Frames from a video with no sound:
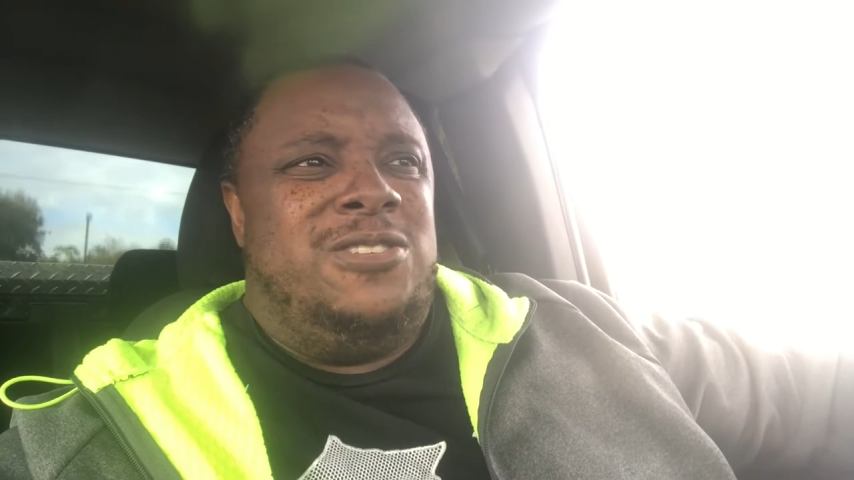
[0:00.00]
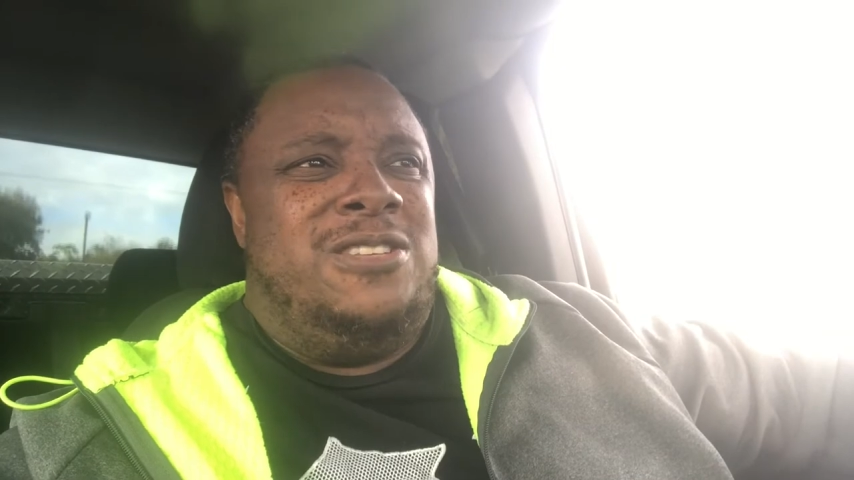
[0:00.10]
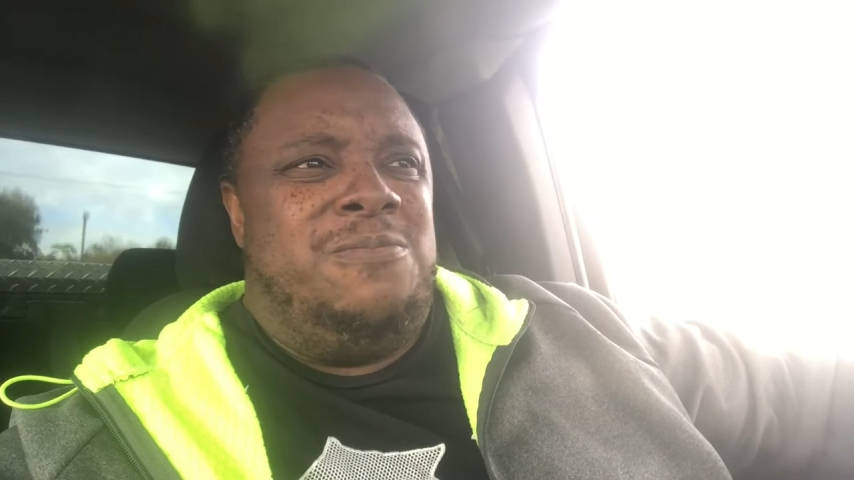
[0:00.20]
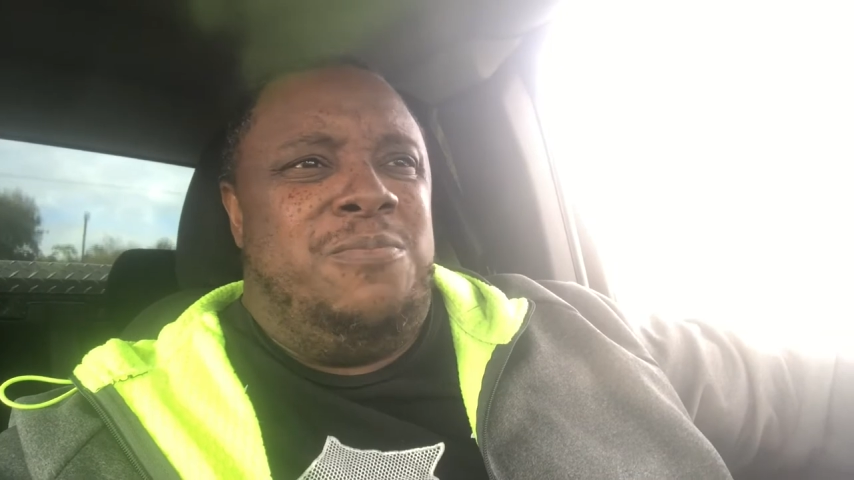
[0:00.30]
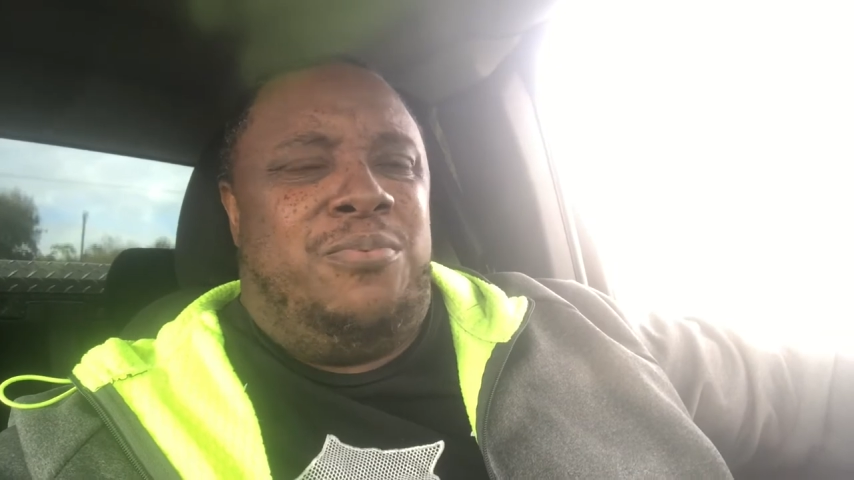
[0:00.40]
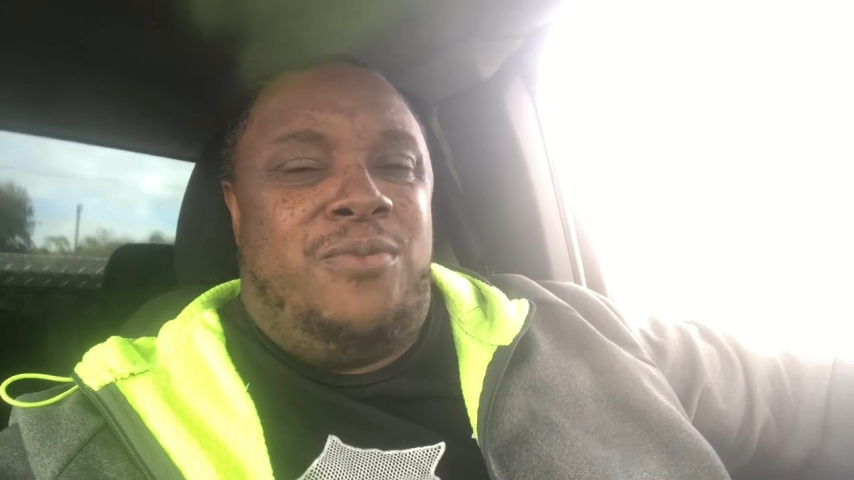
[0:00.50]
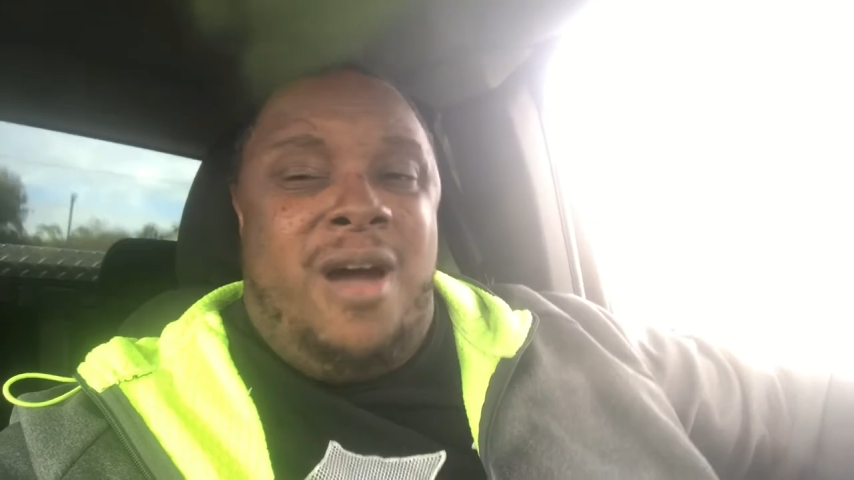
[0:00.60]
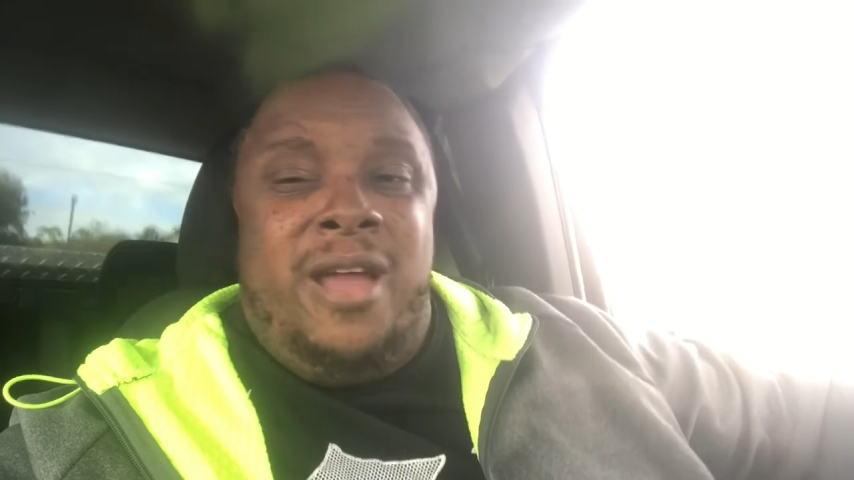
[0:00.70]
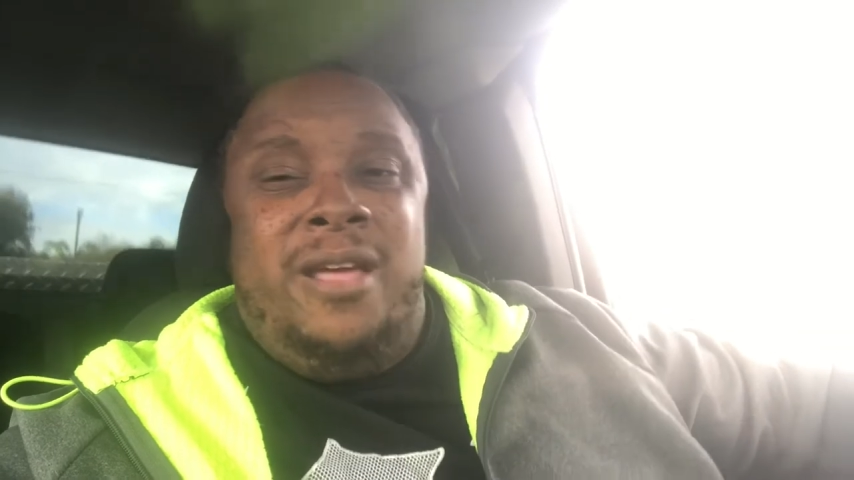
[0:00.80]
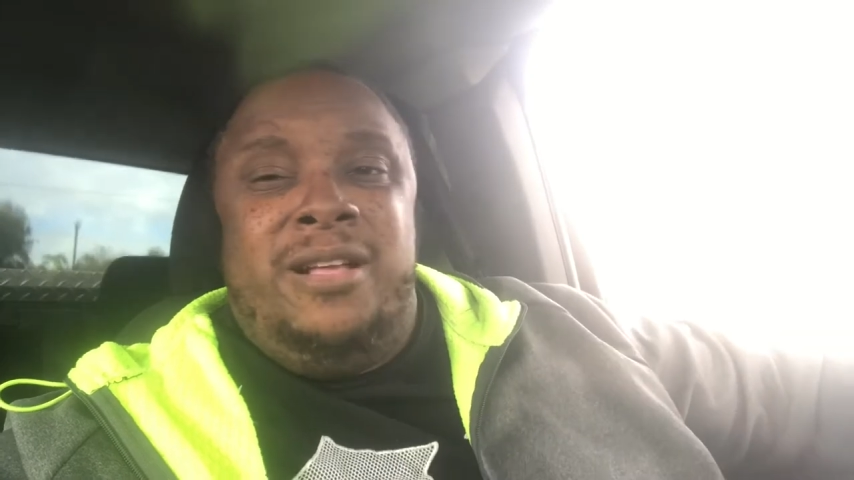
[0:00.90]
and
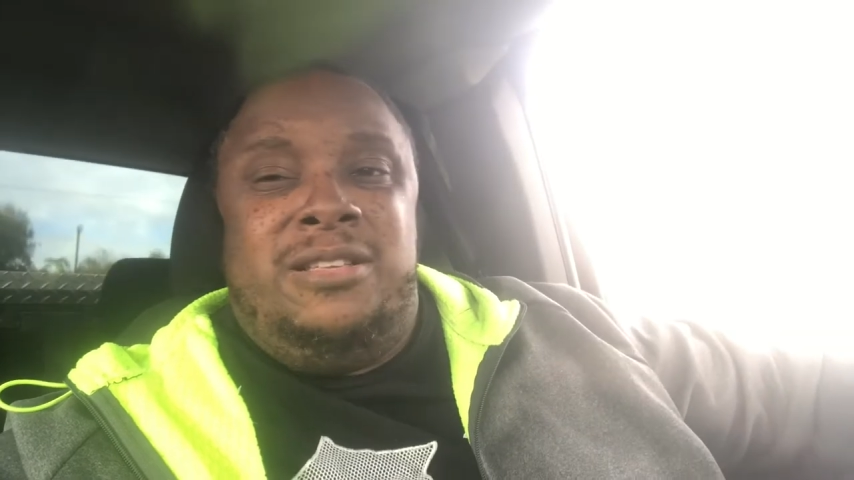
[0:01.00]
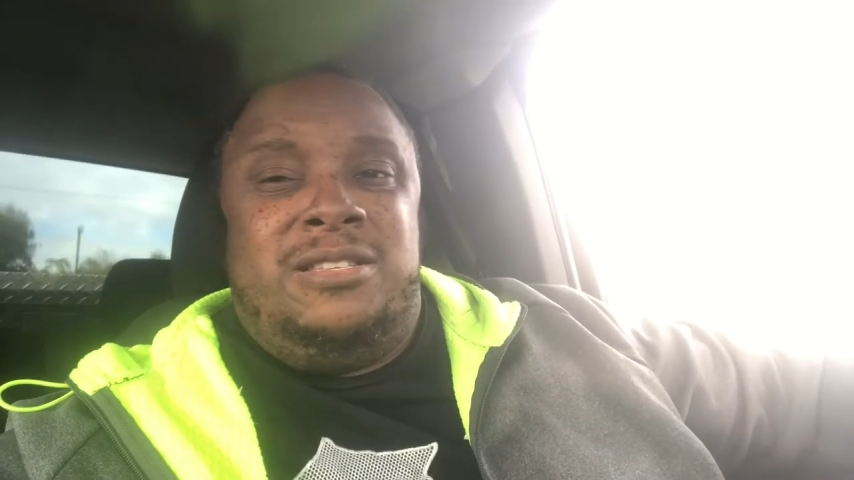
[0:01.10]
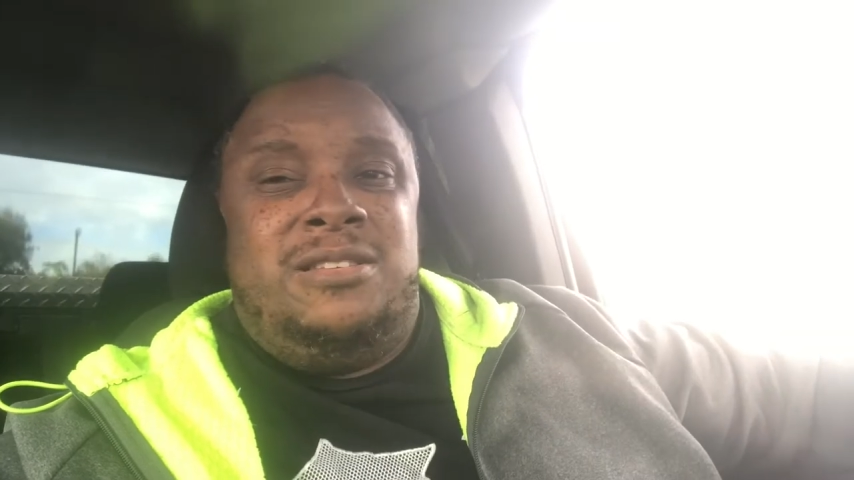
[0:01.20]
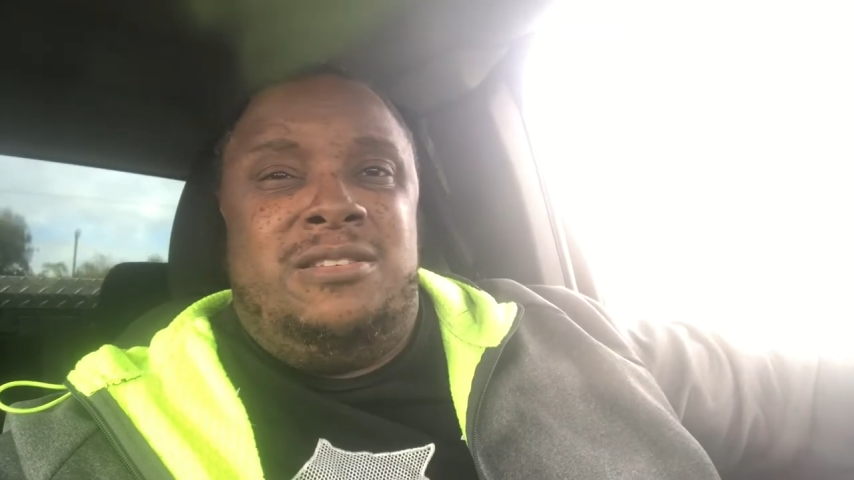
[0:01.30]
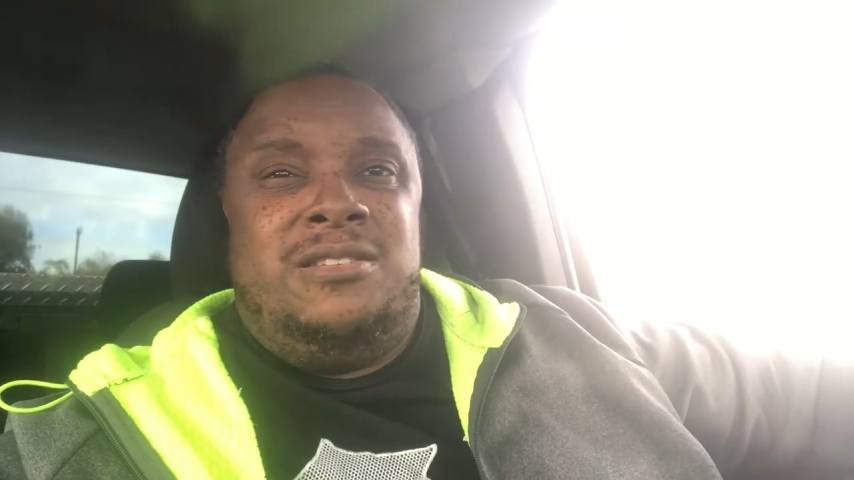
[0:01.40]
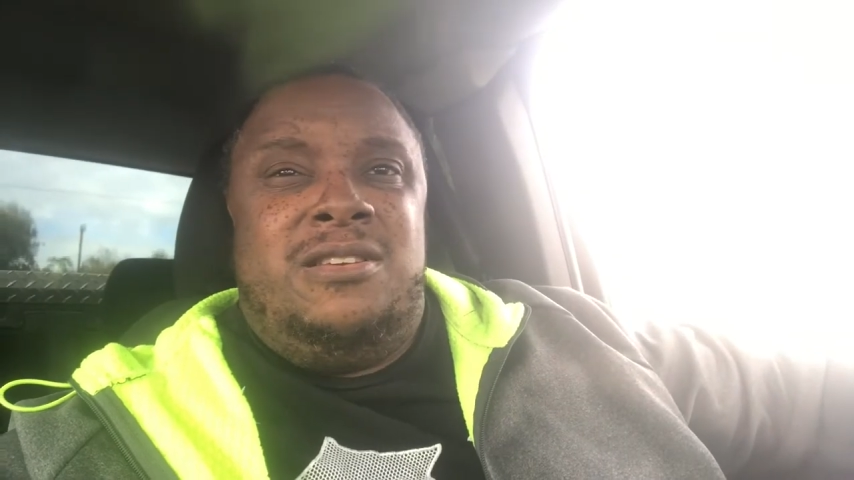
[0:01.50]
products and